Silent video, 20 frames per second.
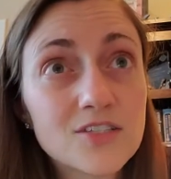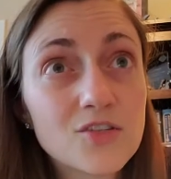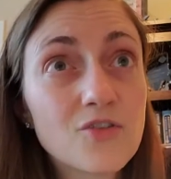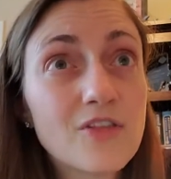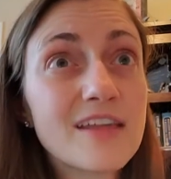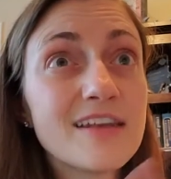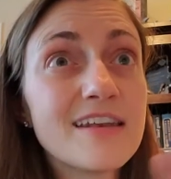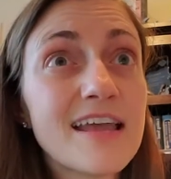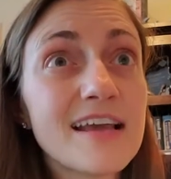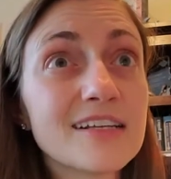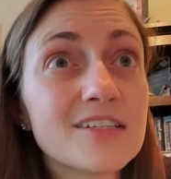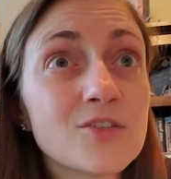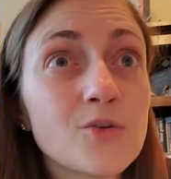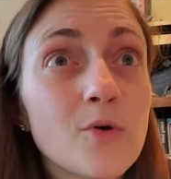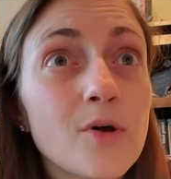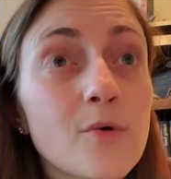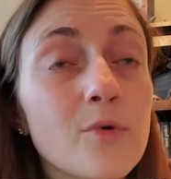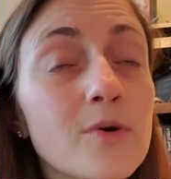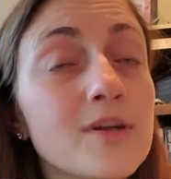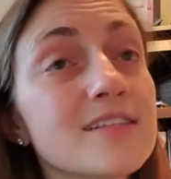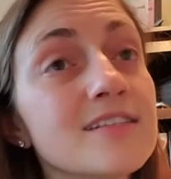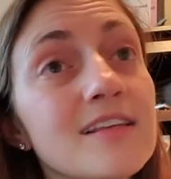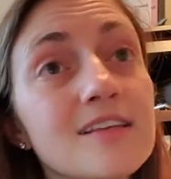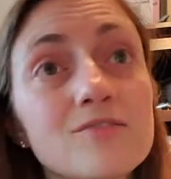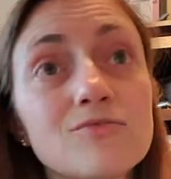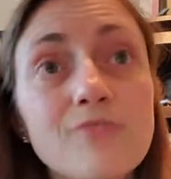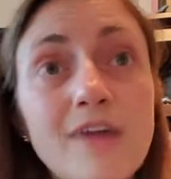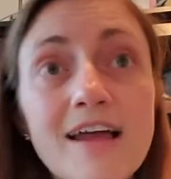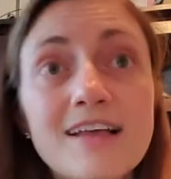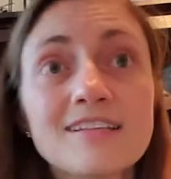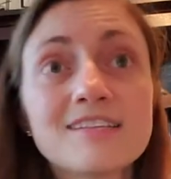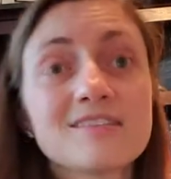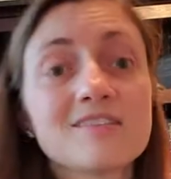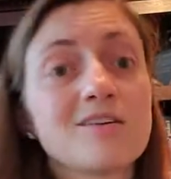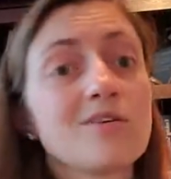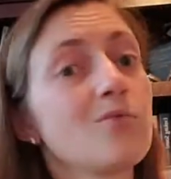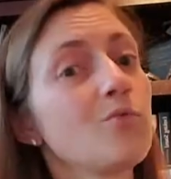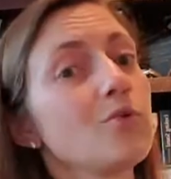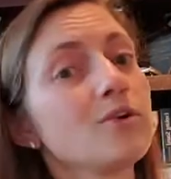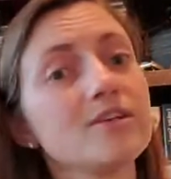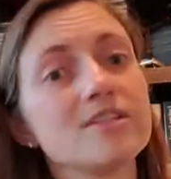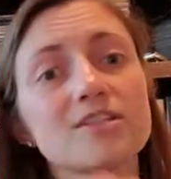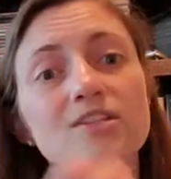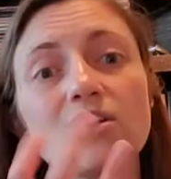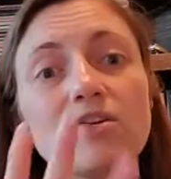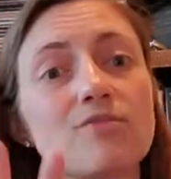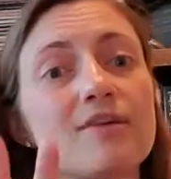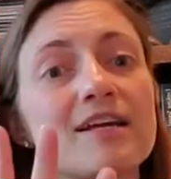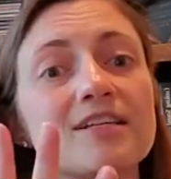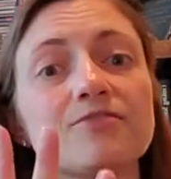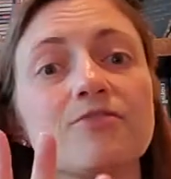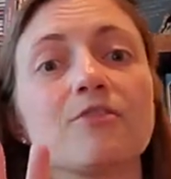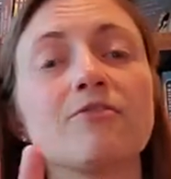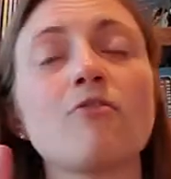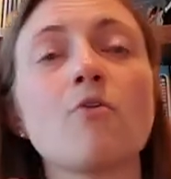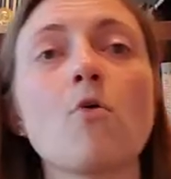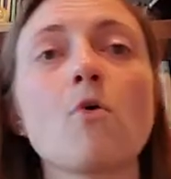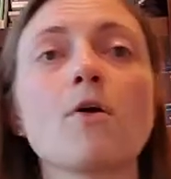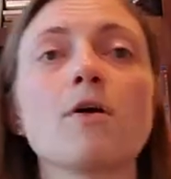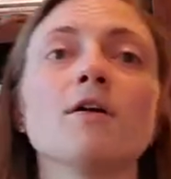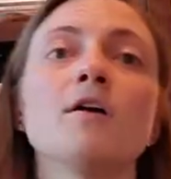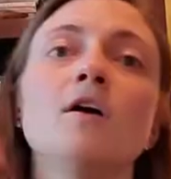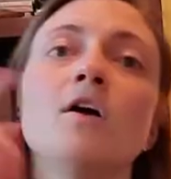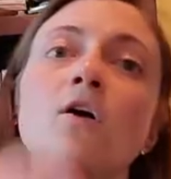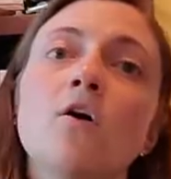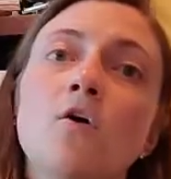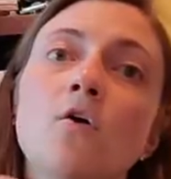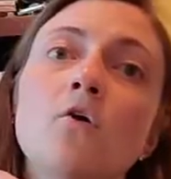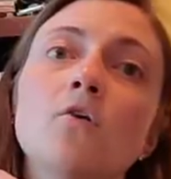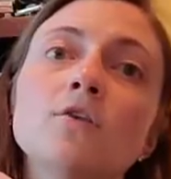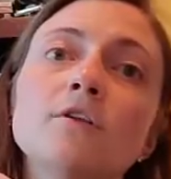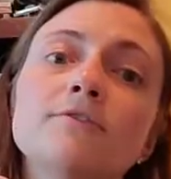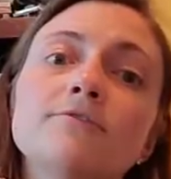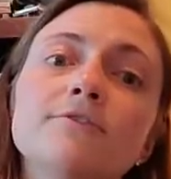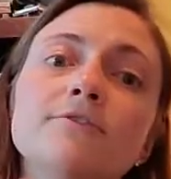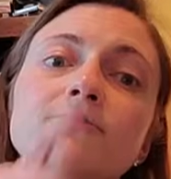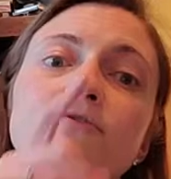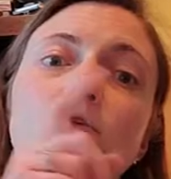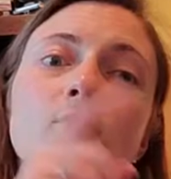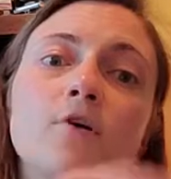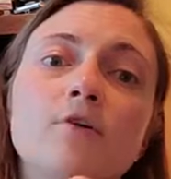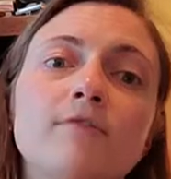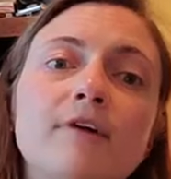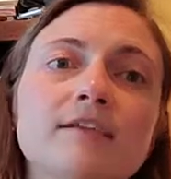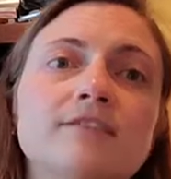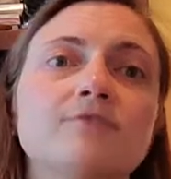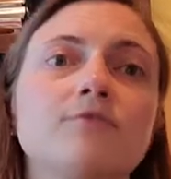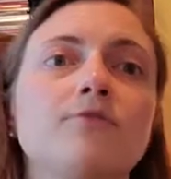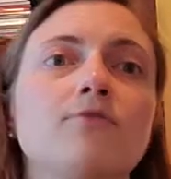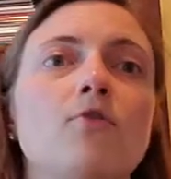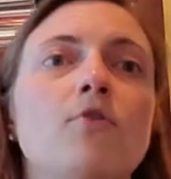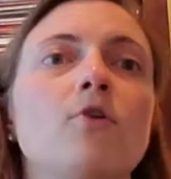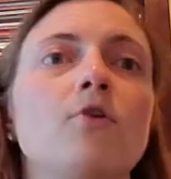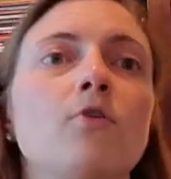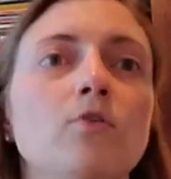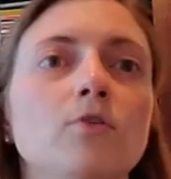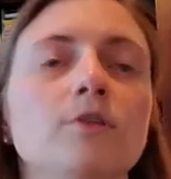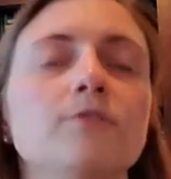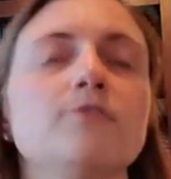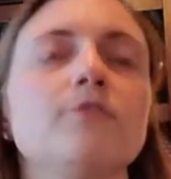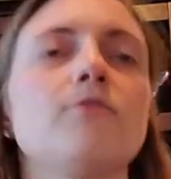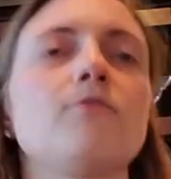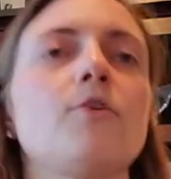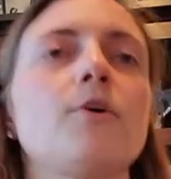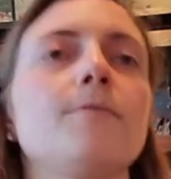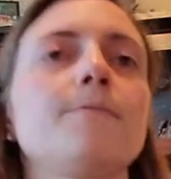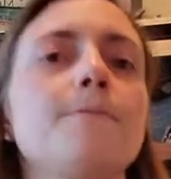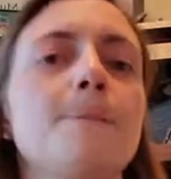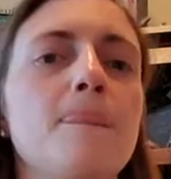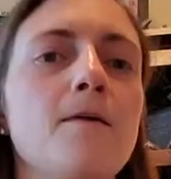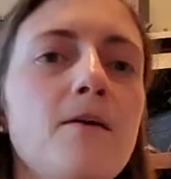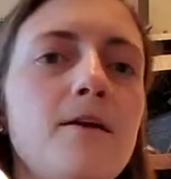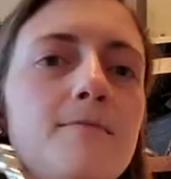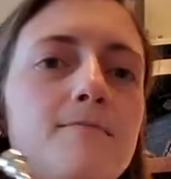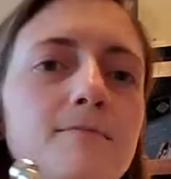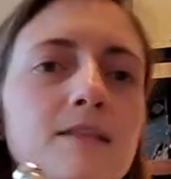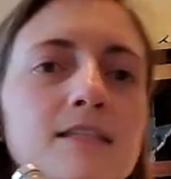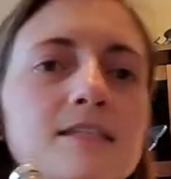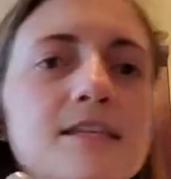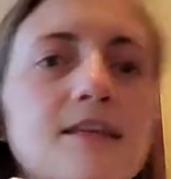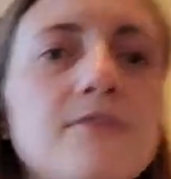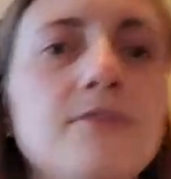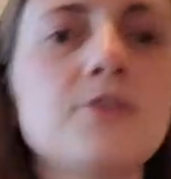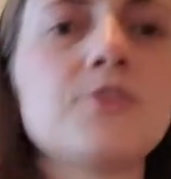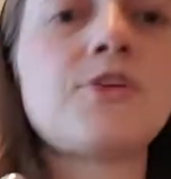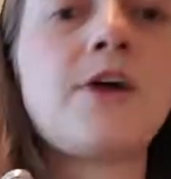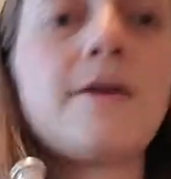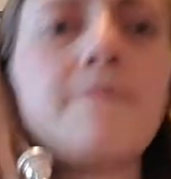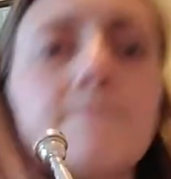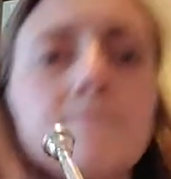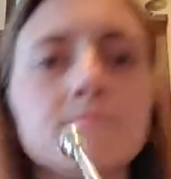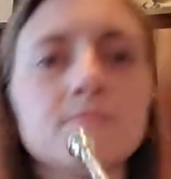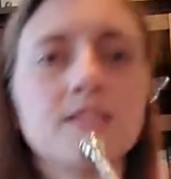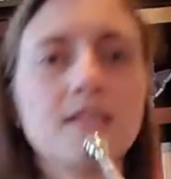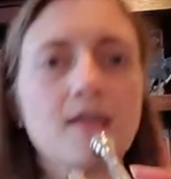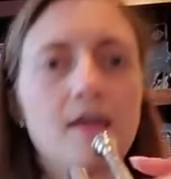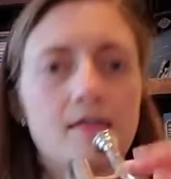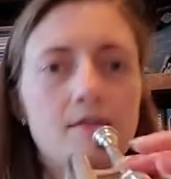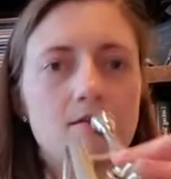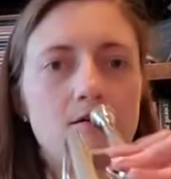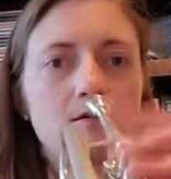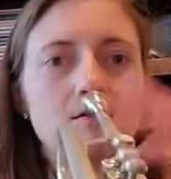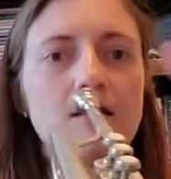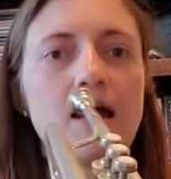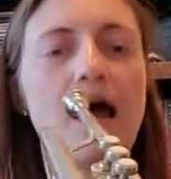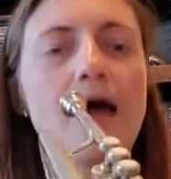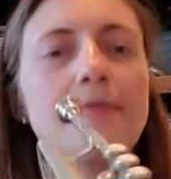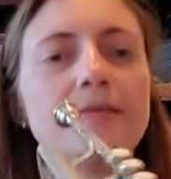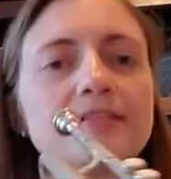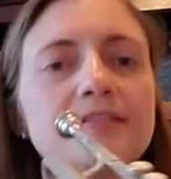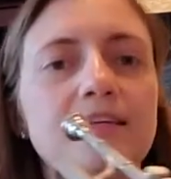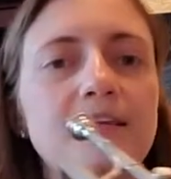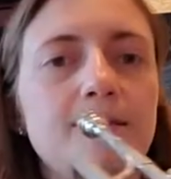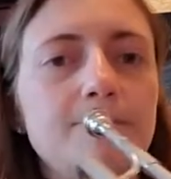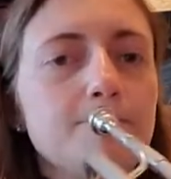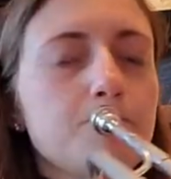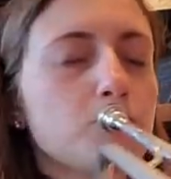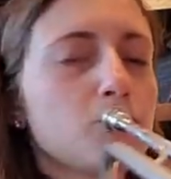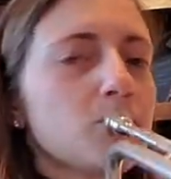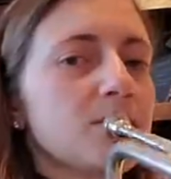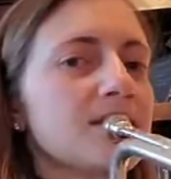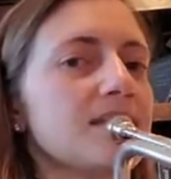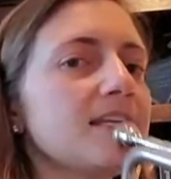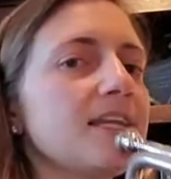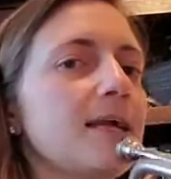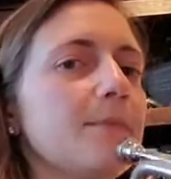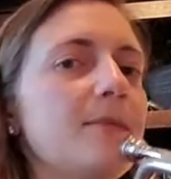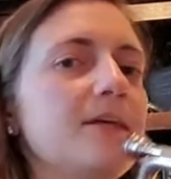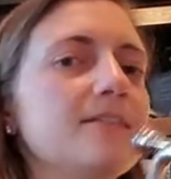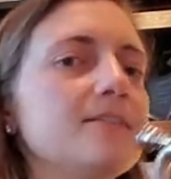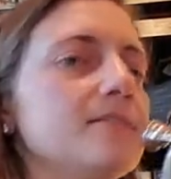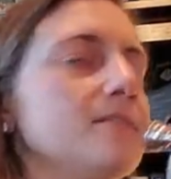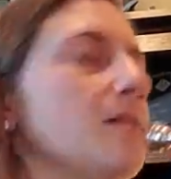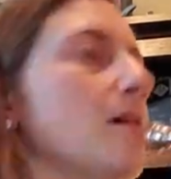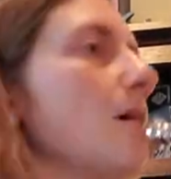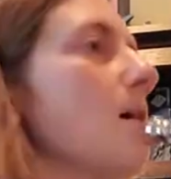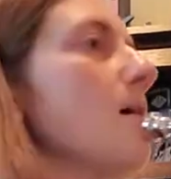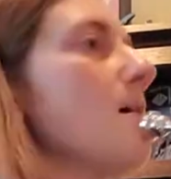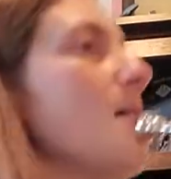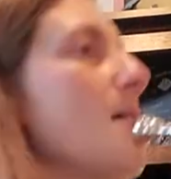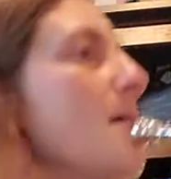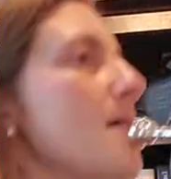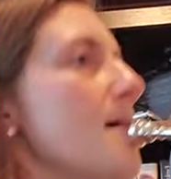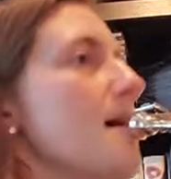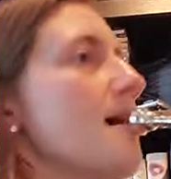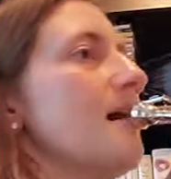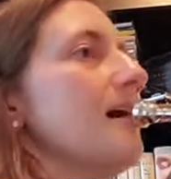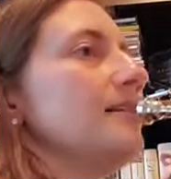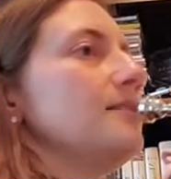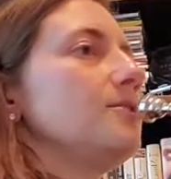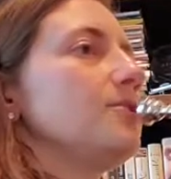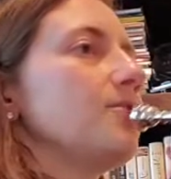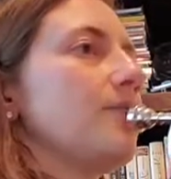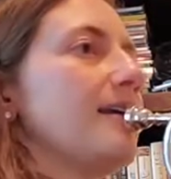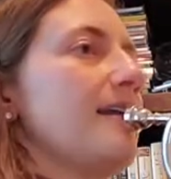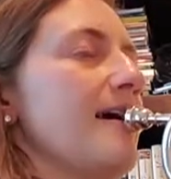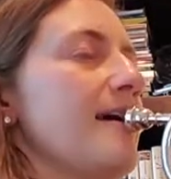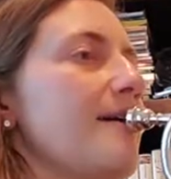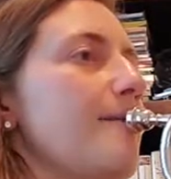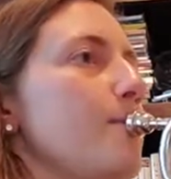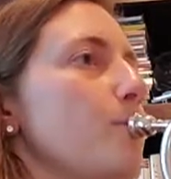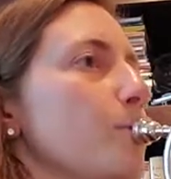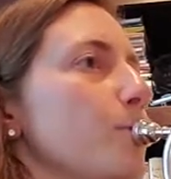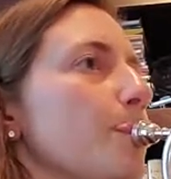So then next to it where it says rest, we're just gonna rest for 4, hold it for 4, rest for 4, hold it for 4. All right, let's give it a try. Together, on the C. Sitting up nice and tall, head straight ahead.